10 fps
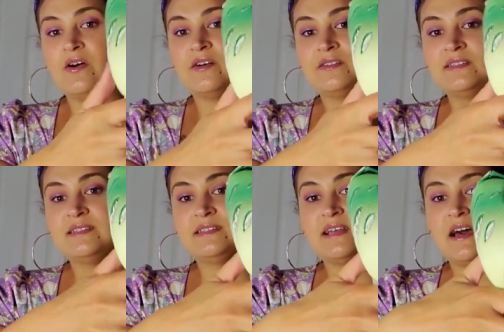On the
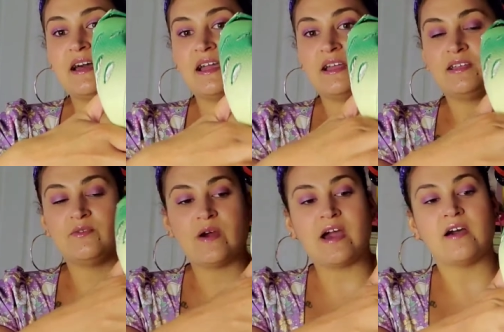side
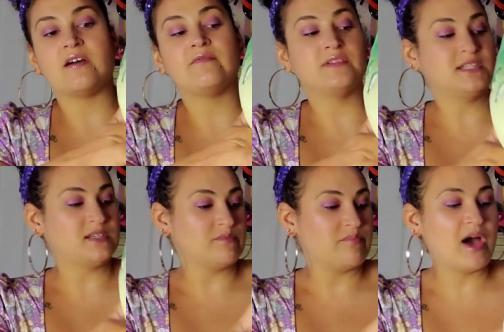you have
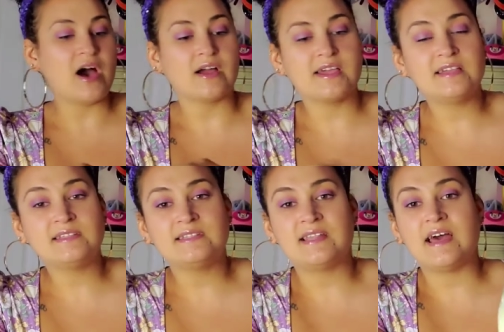some
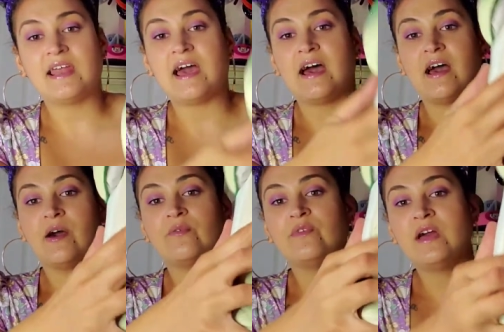pockets that
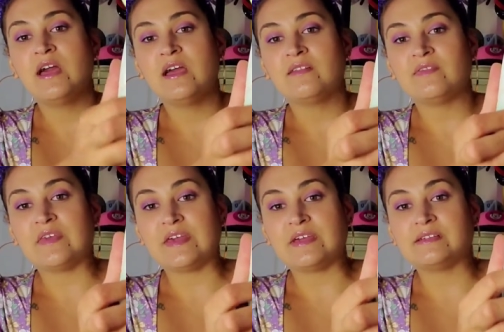have
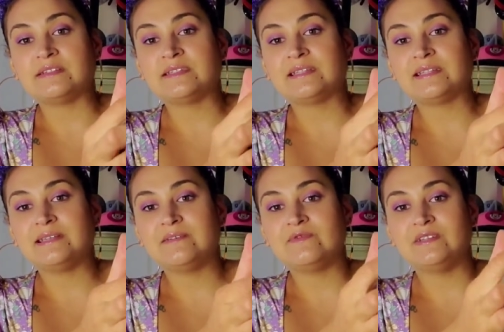these
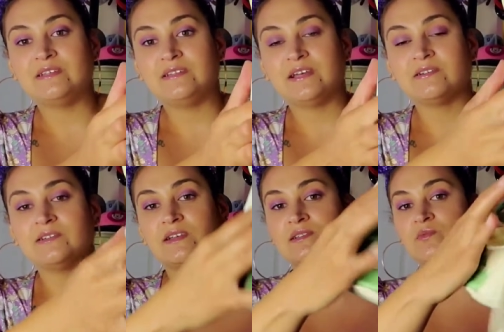leaf
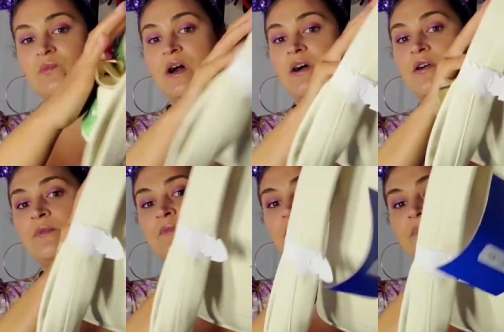details as
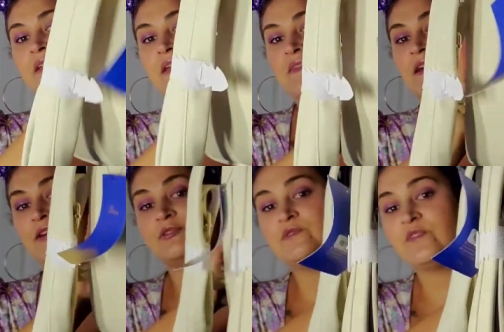well, and that
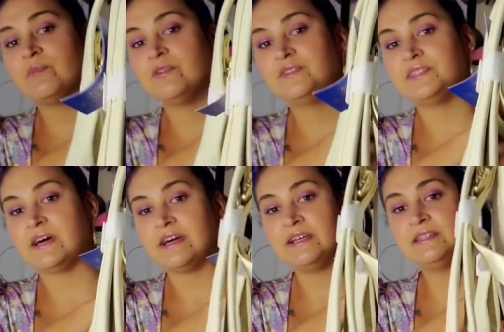goes for both
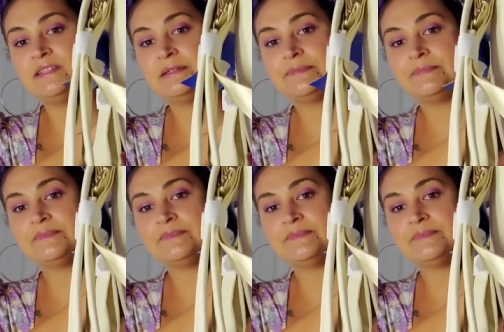sides.